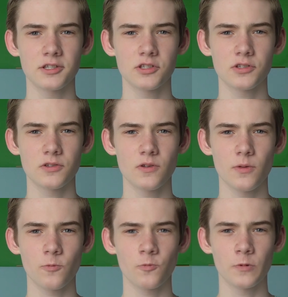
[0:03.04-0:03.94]
it's
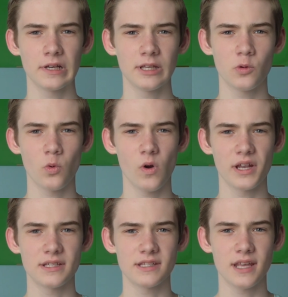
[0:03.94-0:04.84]
not really
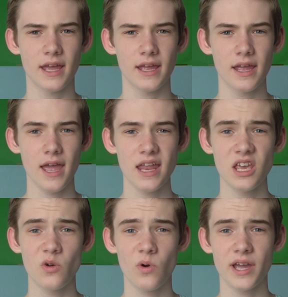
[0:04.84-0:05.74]
Wednesday.
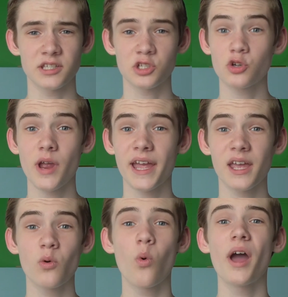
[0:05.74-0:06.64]
Anyways,
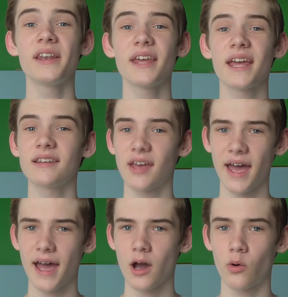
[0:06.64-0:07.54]
tracking when and
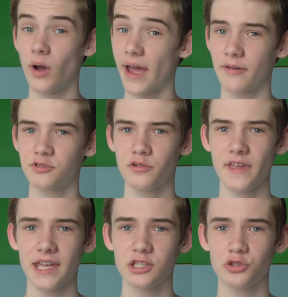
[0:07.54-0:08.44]
how after
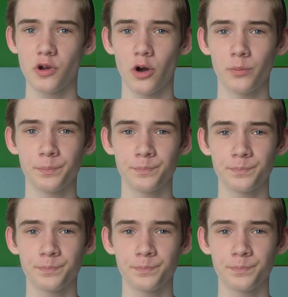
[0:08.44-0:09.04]
the intro.